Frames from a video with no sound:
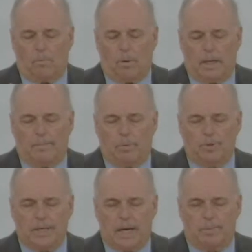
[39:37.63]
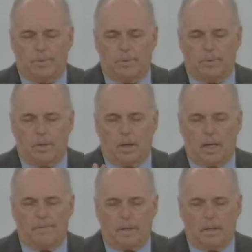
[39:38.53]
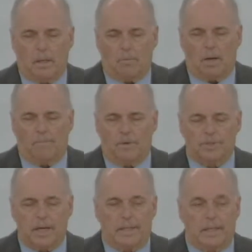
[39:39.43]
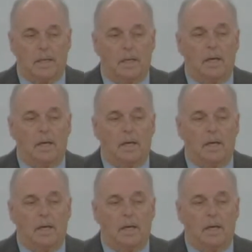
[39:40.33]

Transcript: Hebrews chapter 11, around verse 19,